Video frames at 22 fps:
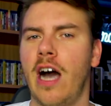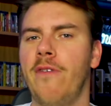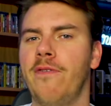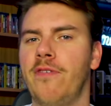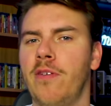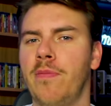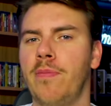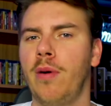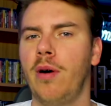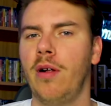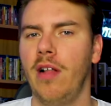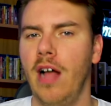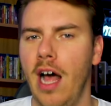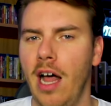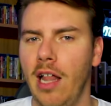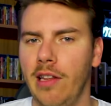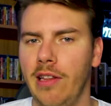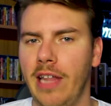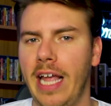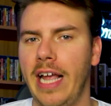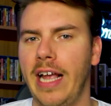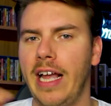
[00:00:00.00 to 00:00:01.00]
comfortable.
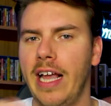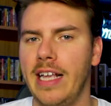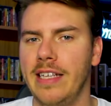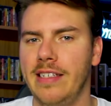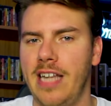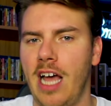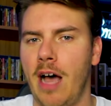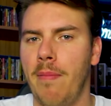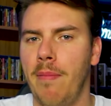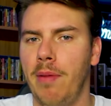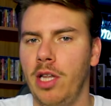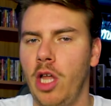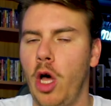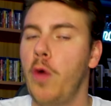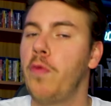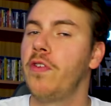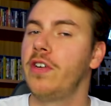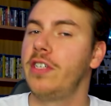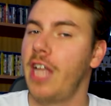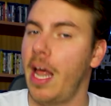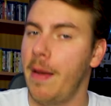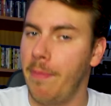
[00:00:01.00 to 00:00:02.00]
Link is down below
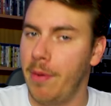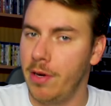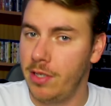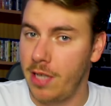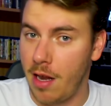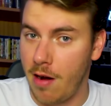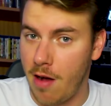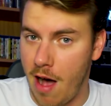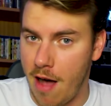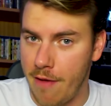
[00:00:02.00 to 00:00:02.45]
for 10%